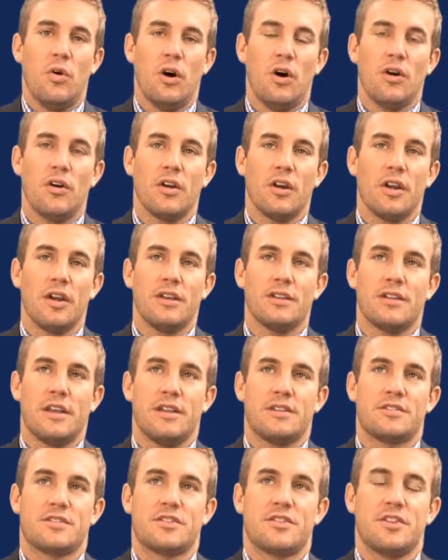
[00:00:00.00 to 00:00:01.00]
Well,
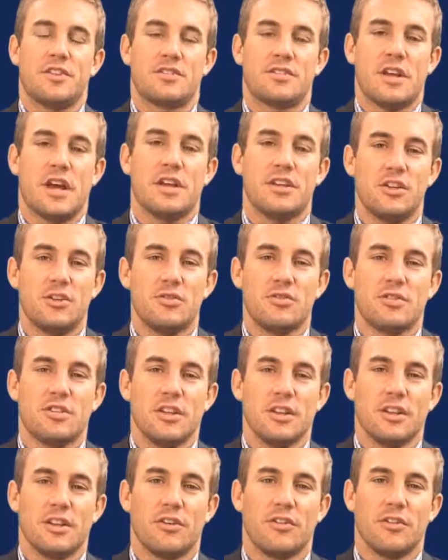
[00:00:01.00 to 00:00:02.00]
it's just, I use
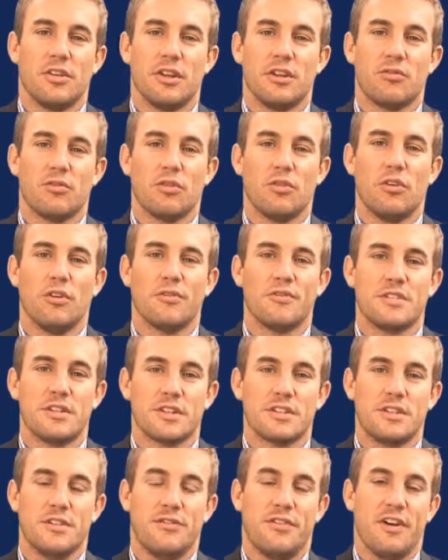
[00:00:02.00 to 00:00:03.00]
the Little League rule of
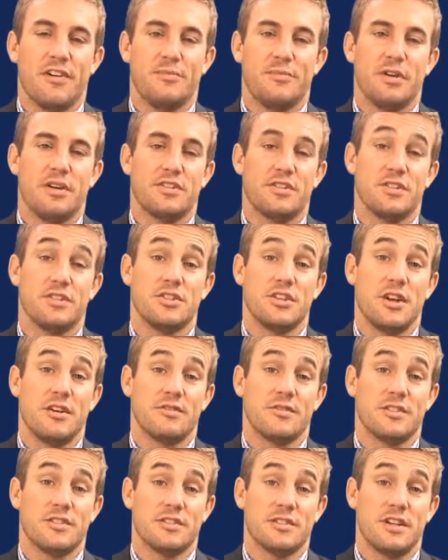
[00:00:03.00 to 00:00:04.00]
65 pitches, you
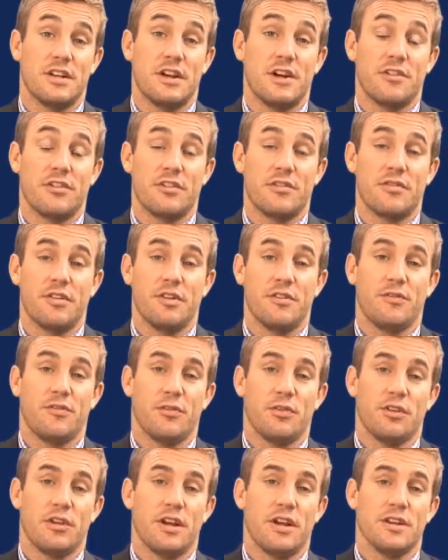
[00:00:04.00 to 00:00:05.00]
have to sit out 3 to
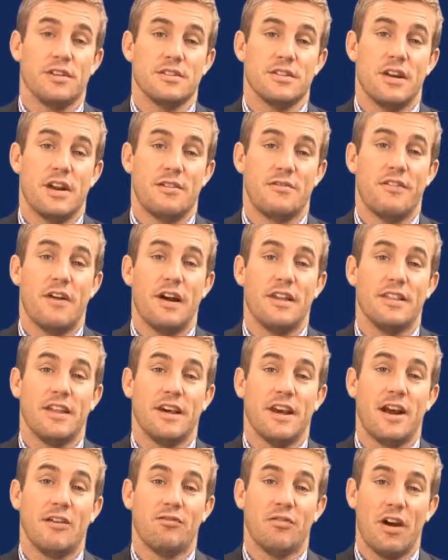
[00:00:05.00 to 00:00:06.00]
4 days. And I find
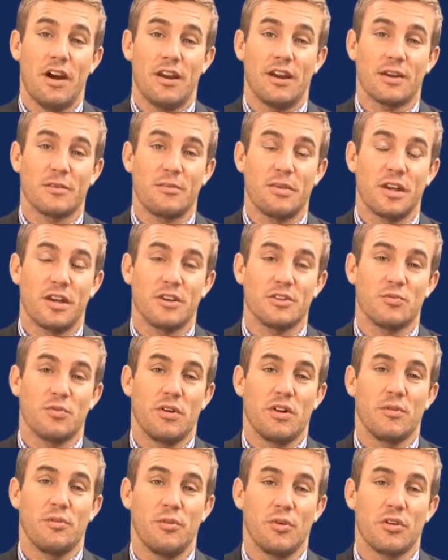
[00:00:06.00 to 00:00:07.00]
that ironic because
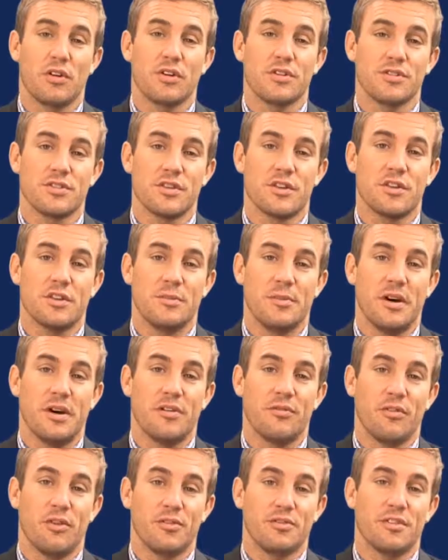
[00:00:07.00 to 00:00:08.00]
we are more concerned about
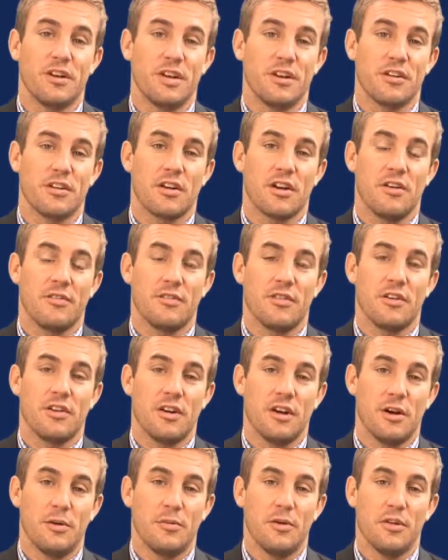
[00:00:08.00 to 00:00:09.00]
a rotator cuff or
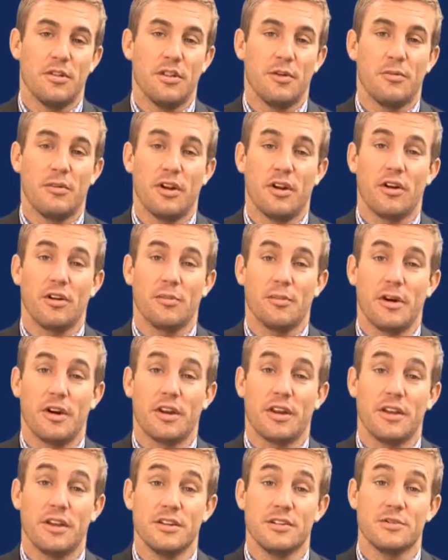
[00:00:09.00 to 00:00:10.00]
an elbow than we are
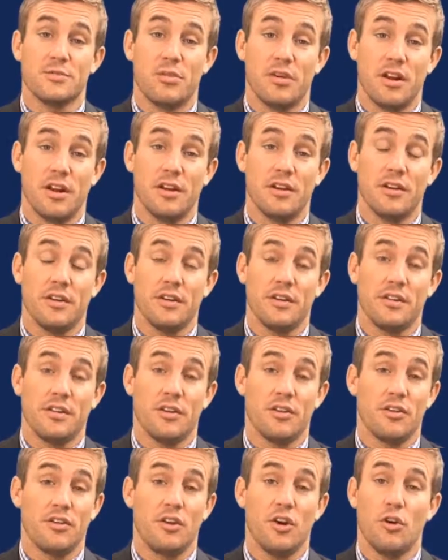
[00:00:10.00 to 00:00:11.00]
about a kid's brain.
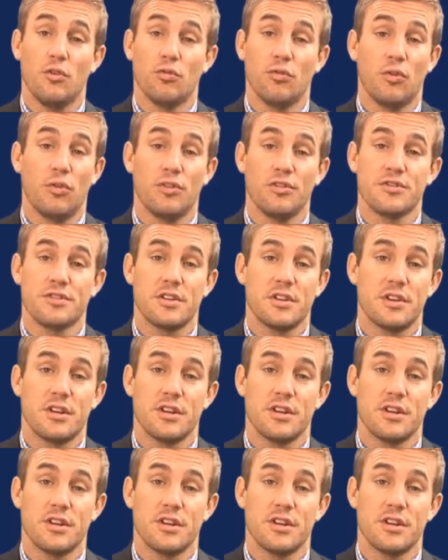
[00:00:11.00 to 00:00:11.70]
There are no rules